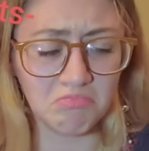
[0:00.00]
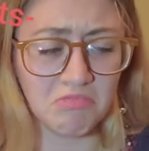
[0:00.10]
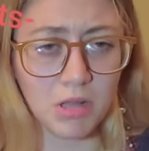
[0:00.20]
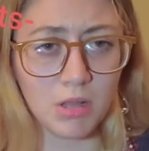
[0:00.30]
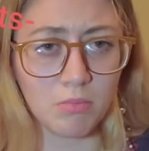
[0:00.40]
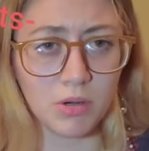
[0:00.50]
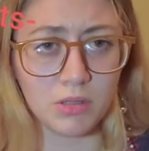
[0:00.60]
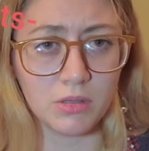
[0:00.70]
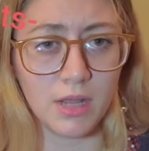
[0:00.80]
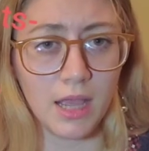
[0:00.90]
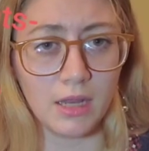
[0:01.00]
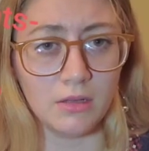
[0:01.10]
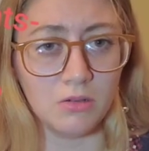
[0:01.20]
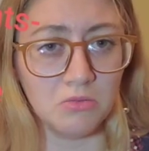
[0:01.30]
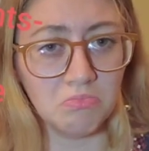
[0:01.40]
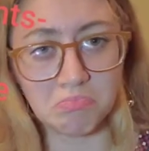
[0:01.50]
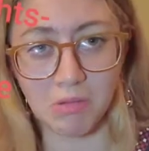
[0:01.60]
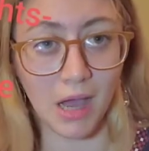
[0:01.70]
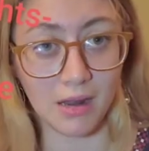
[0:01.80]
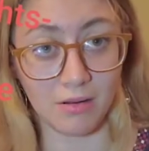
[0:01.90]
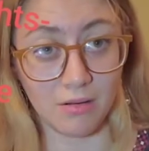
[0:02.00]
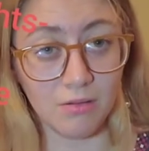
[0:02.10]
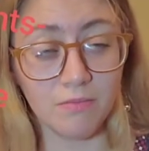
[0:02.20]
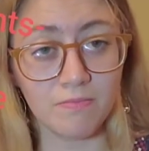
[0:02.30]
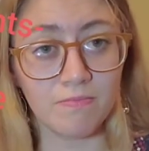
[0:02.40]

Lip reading: that that person hates you. I don't know.